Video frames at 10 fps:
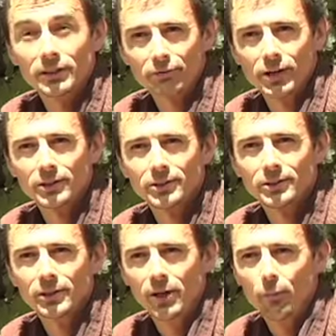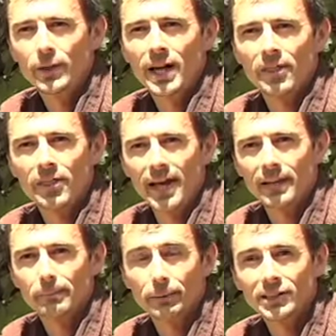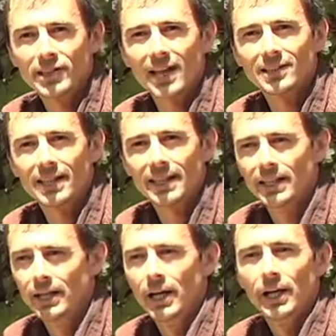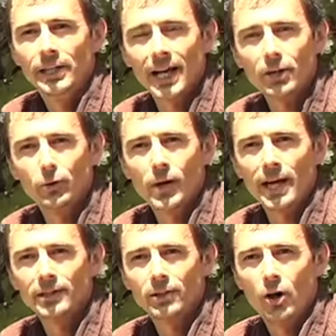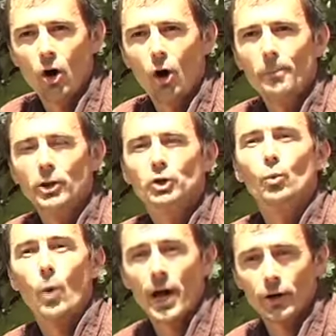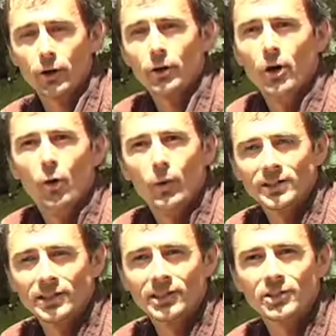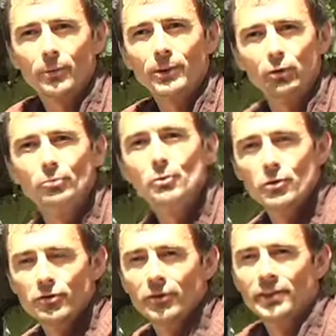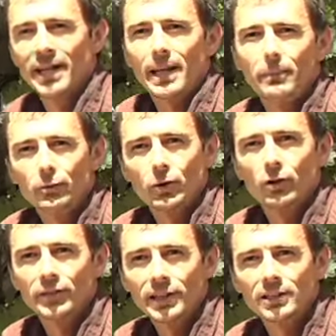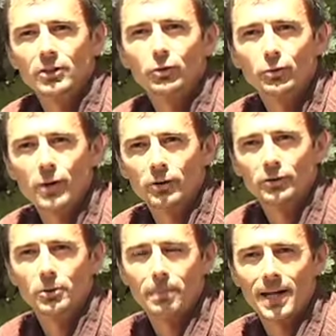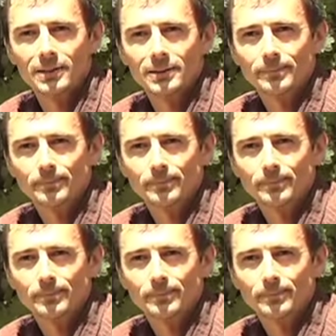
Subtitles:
difference, we can then precisely calculate how much water was necessary to move that amount of heat throughout the plant.